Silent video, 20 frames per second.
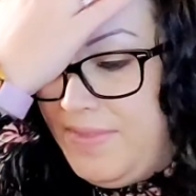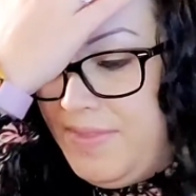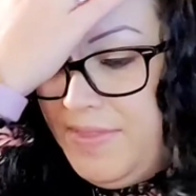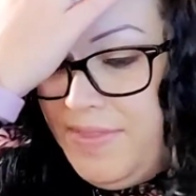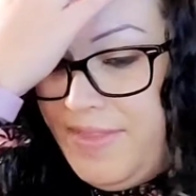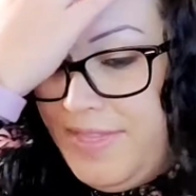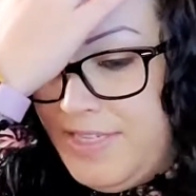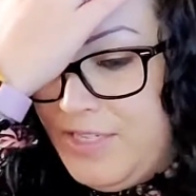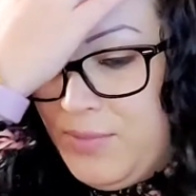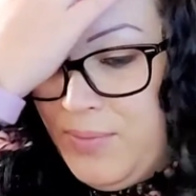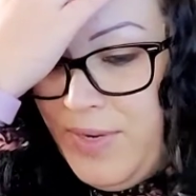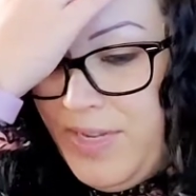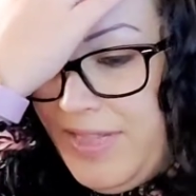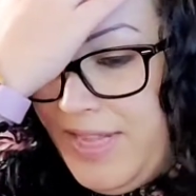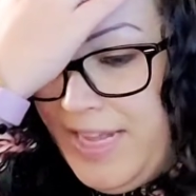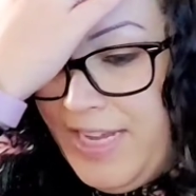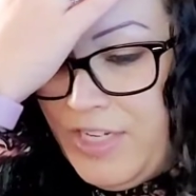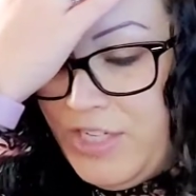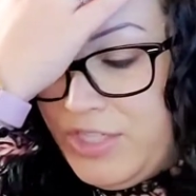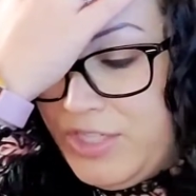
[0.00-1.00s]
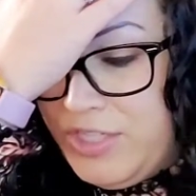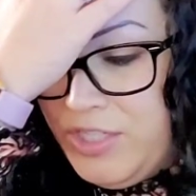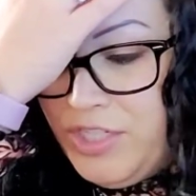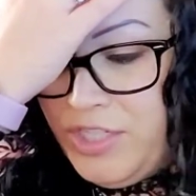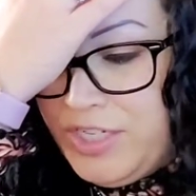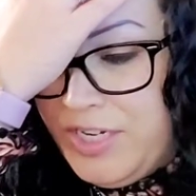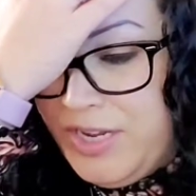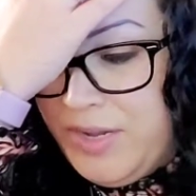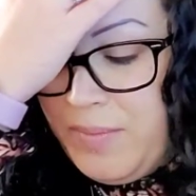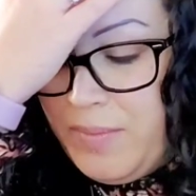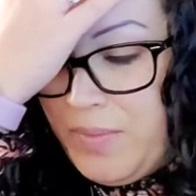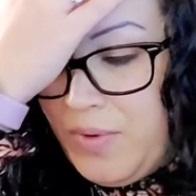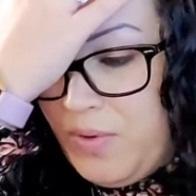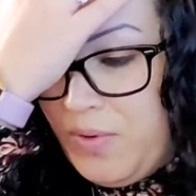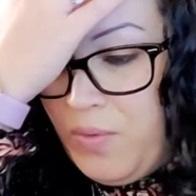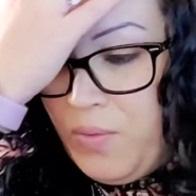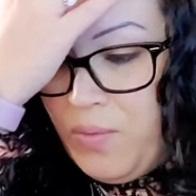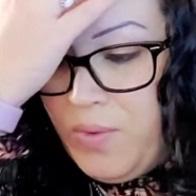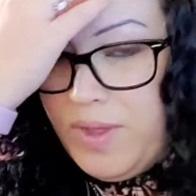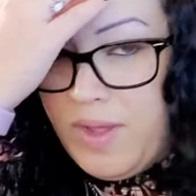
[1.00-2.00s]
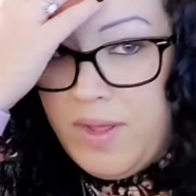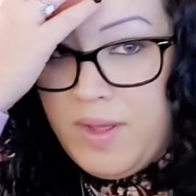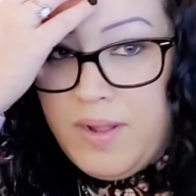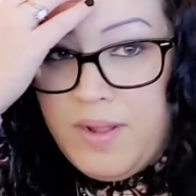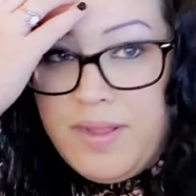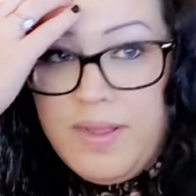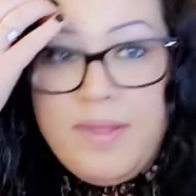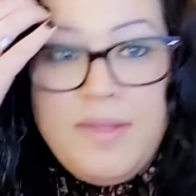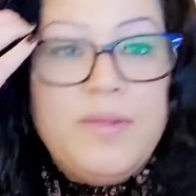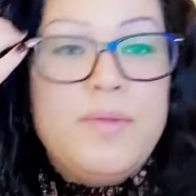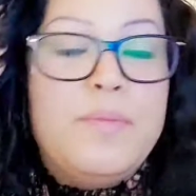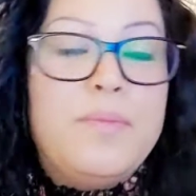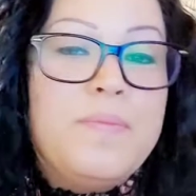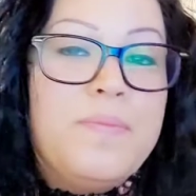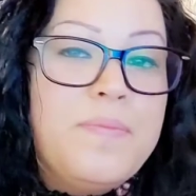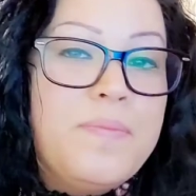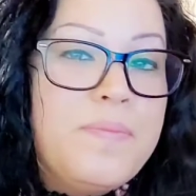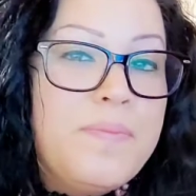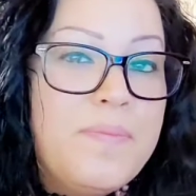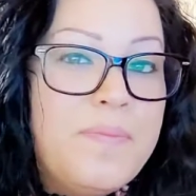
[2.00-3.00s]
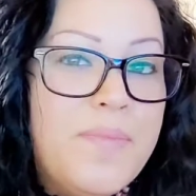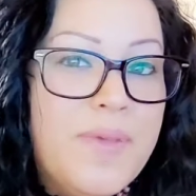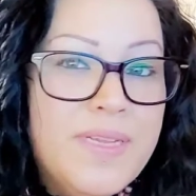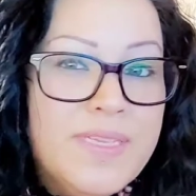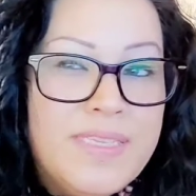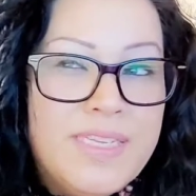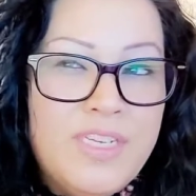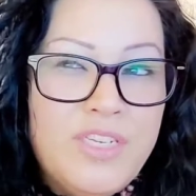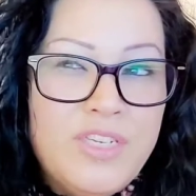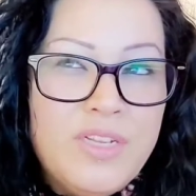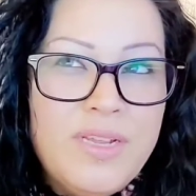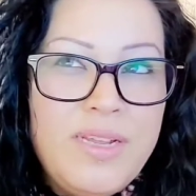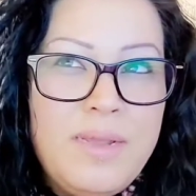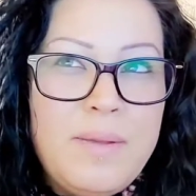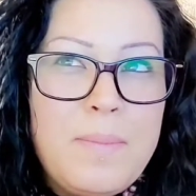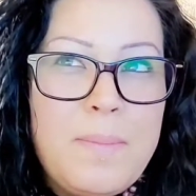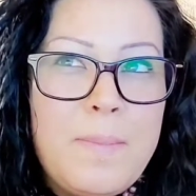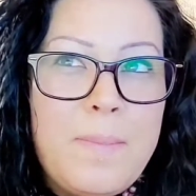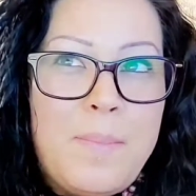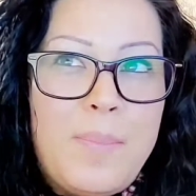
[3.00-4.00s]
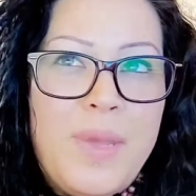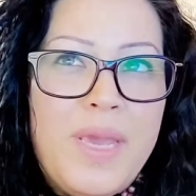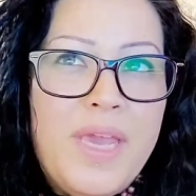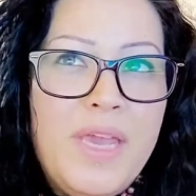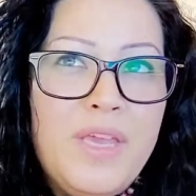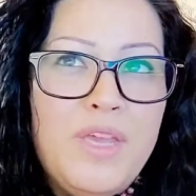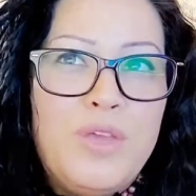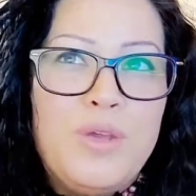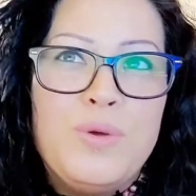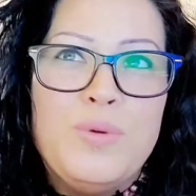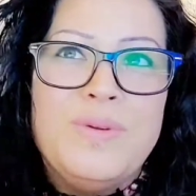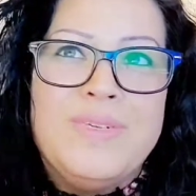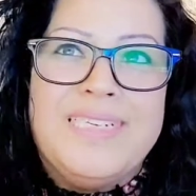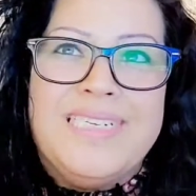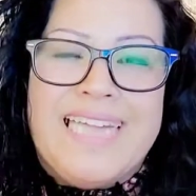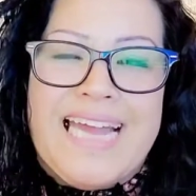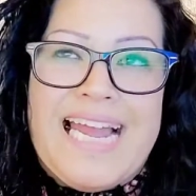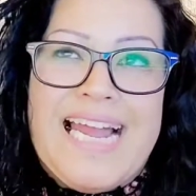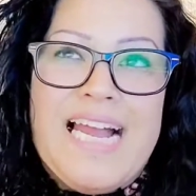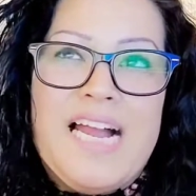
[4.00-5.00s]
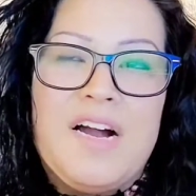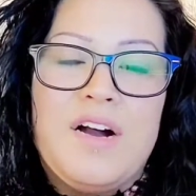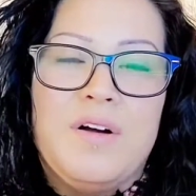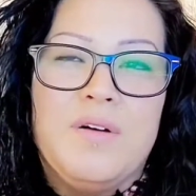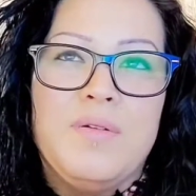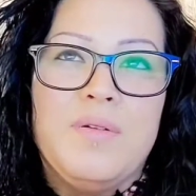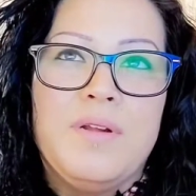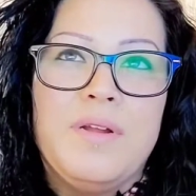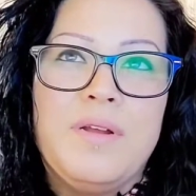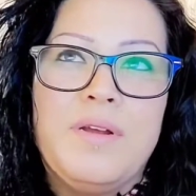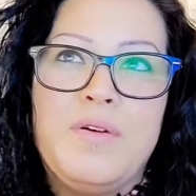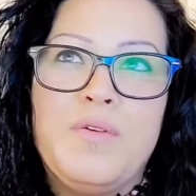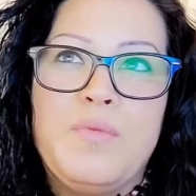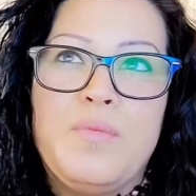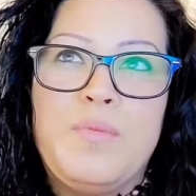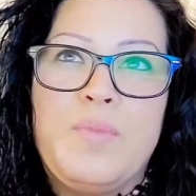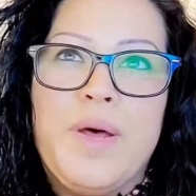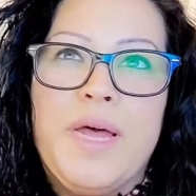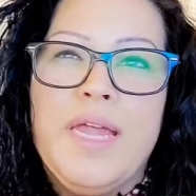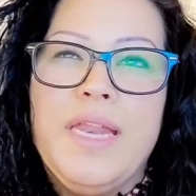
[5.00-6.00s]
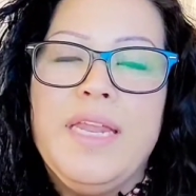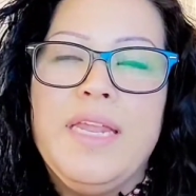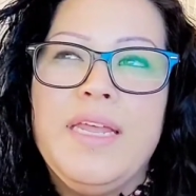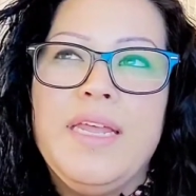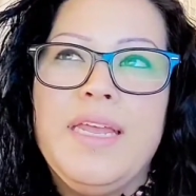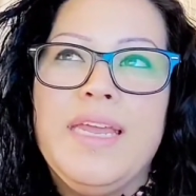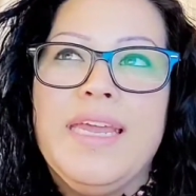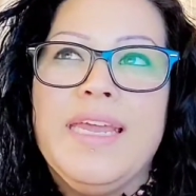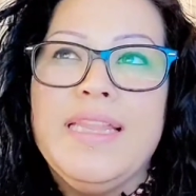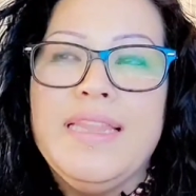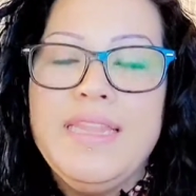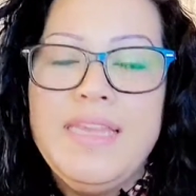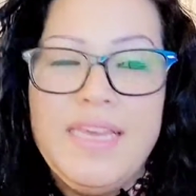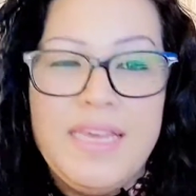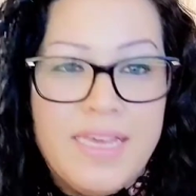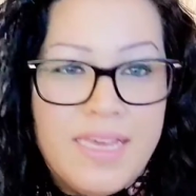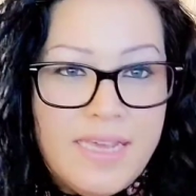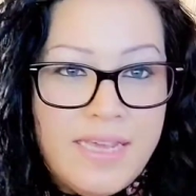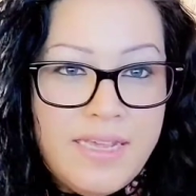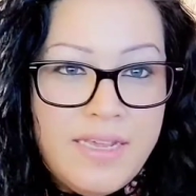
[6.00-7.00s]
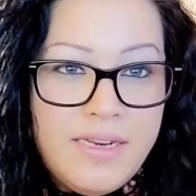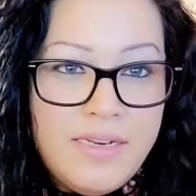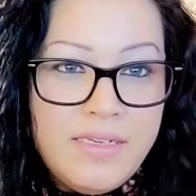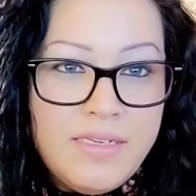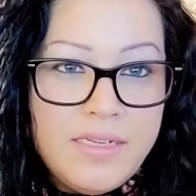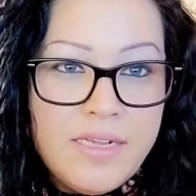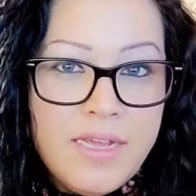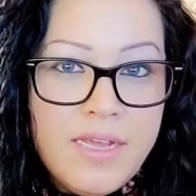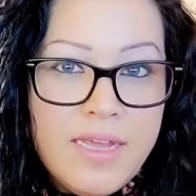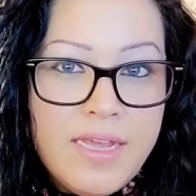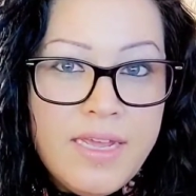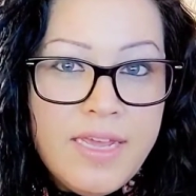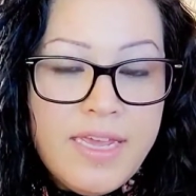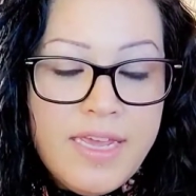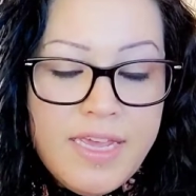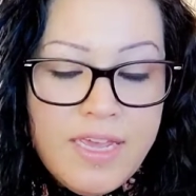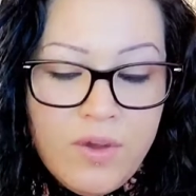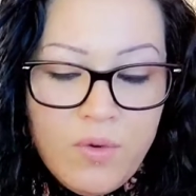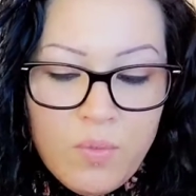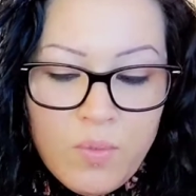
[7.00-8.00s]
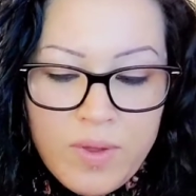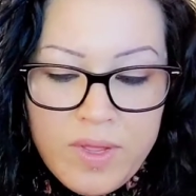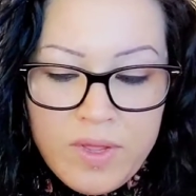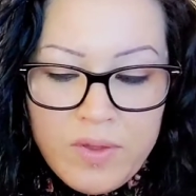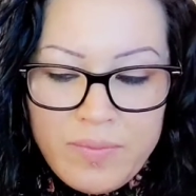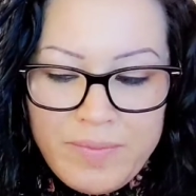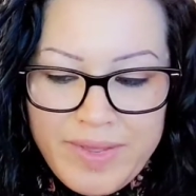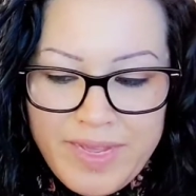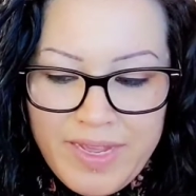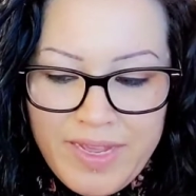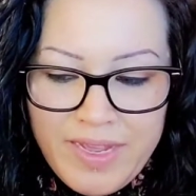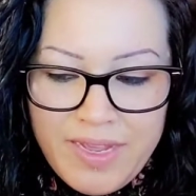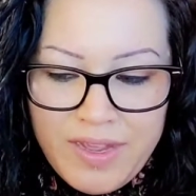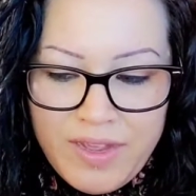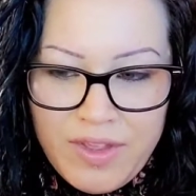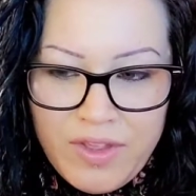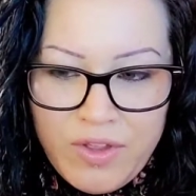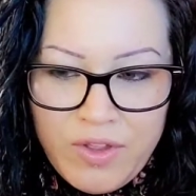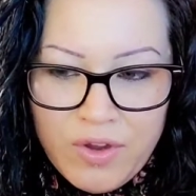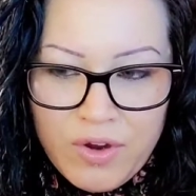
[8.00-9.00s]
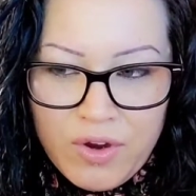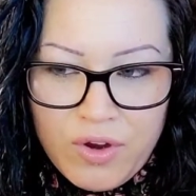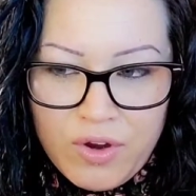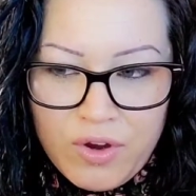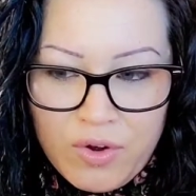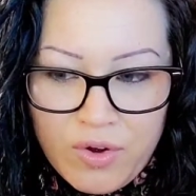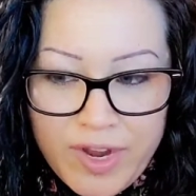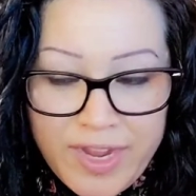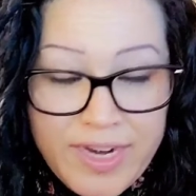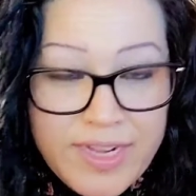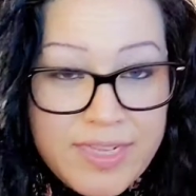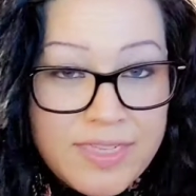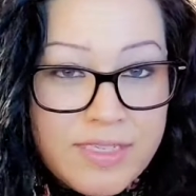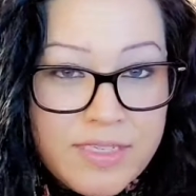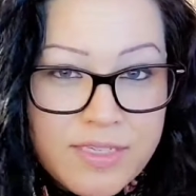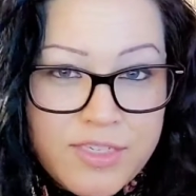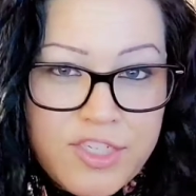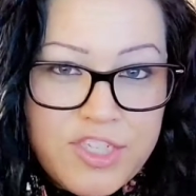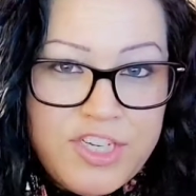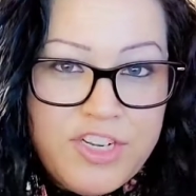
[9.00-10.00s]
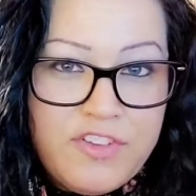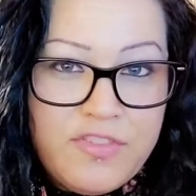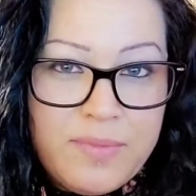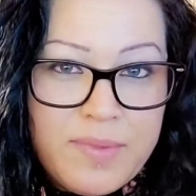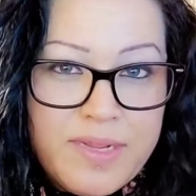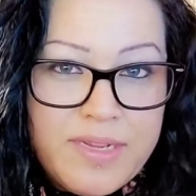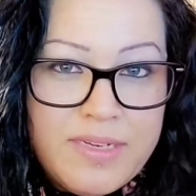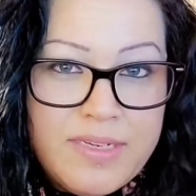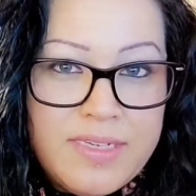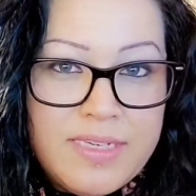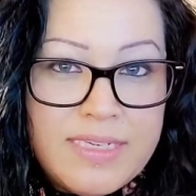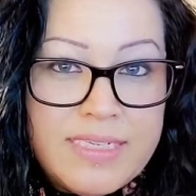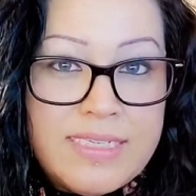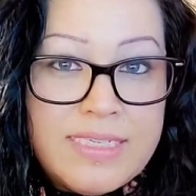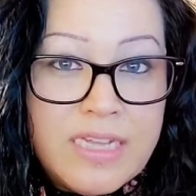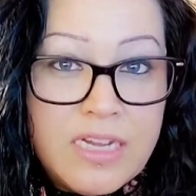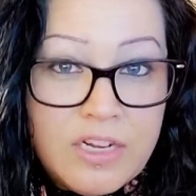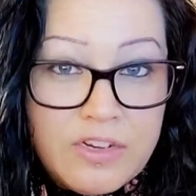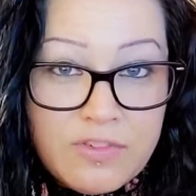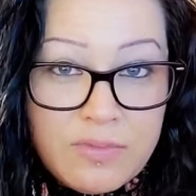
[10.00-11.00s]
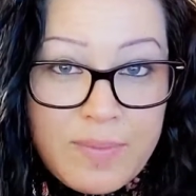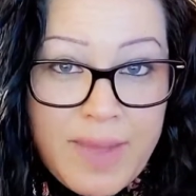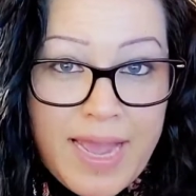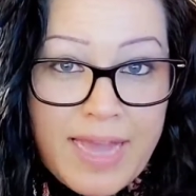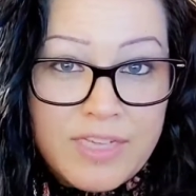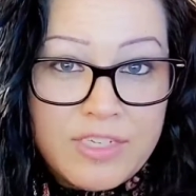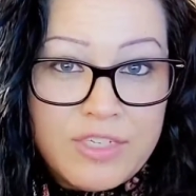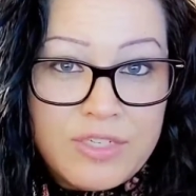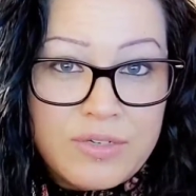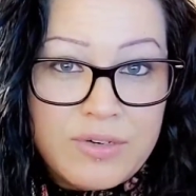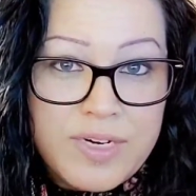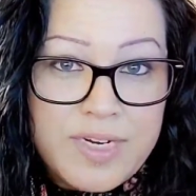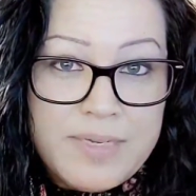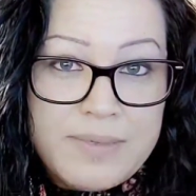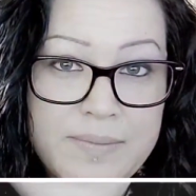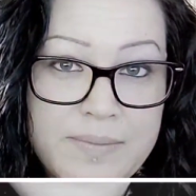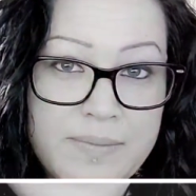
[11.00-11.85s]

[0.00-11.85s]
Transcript: This relationship will essentially beat you down, but in the end, it will be your greatest achievement to self-mastery.